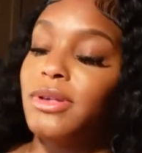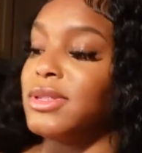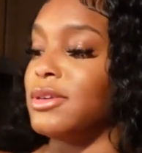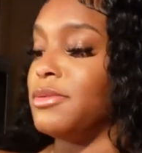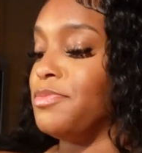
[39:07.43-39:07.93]

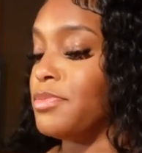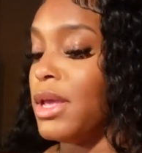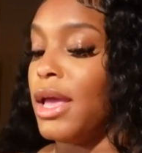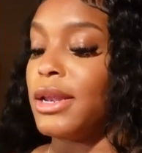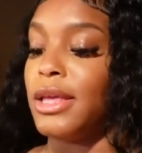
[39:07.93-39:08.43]
Pizza,
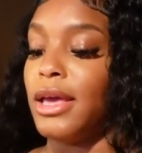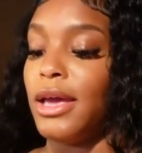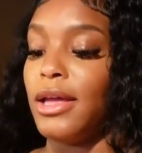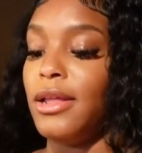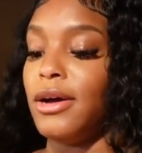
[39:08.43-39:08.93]

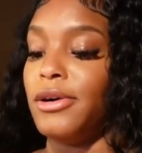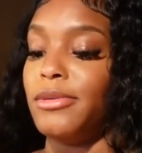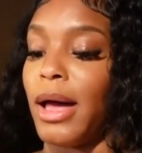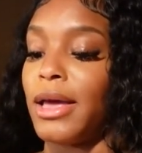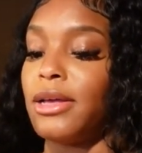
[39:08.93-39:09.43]
get
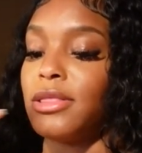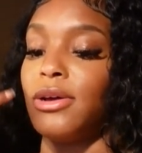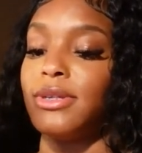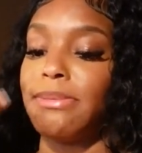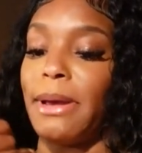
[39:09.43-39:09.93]
um i get
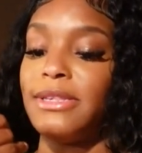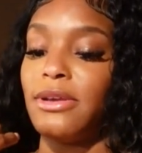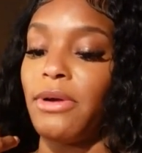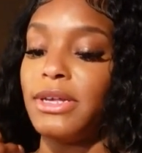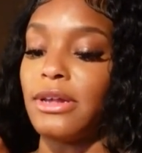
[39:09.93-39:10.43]
the
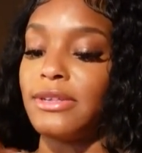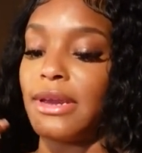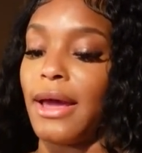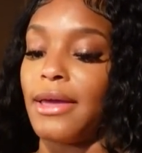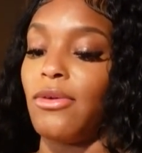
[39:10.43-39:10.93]
spicy red sauce
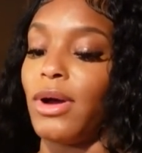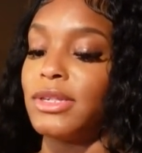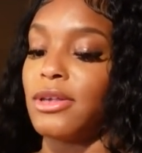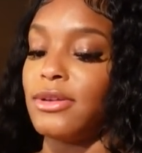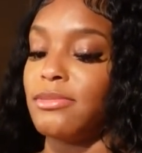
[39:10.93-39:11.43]
and i get white
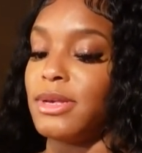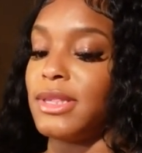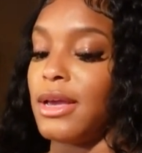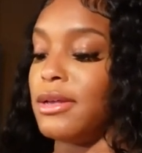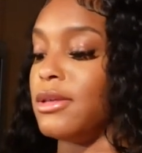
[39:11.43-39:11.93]
sauce mixed
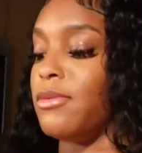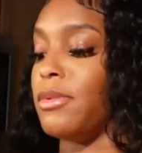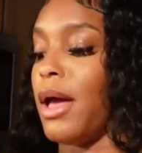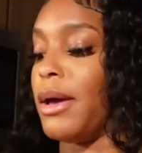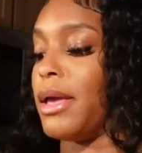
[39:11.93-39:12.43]
together
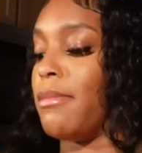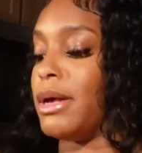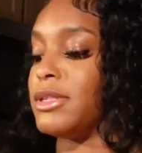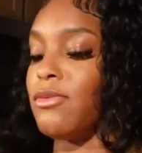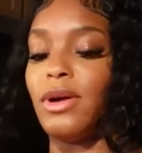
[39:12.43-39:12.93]
i get
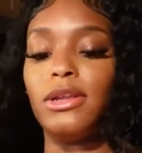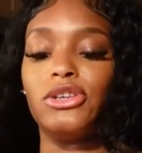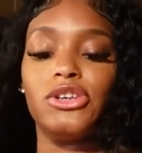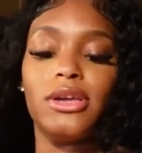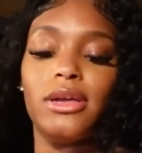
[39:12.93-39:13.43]
mozzarella
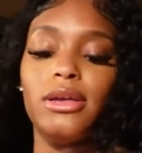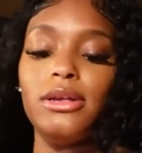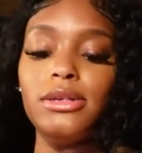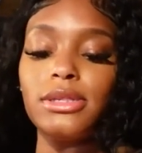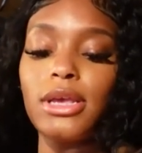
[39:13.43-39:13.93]

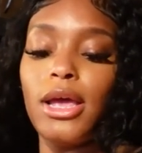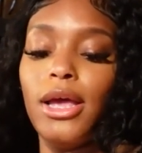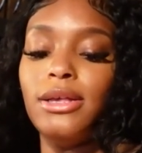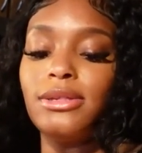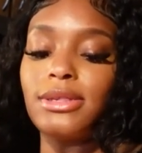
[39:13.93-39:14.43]
cheese
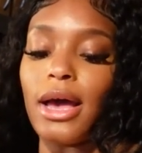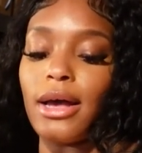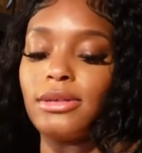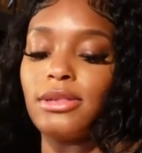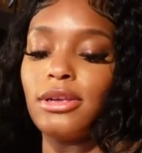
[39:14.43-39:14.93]

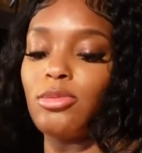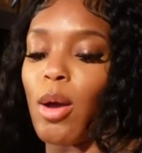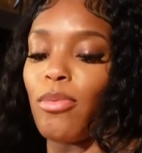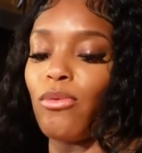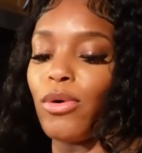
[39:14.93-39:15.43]
sausage
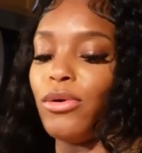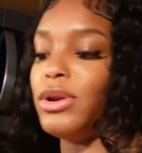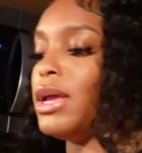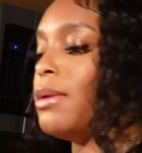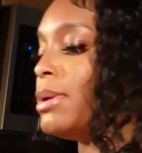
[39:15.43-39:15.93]

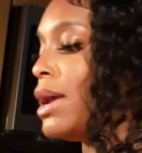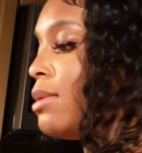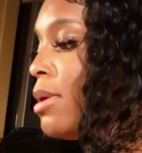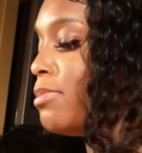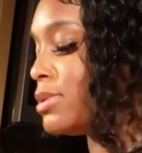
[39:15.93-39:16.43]
pepperoni and
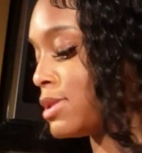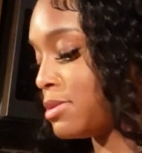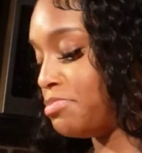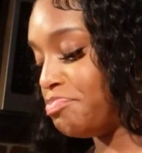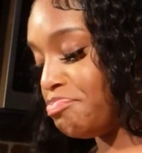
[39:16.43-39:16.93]
banana peppers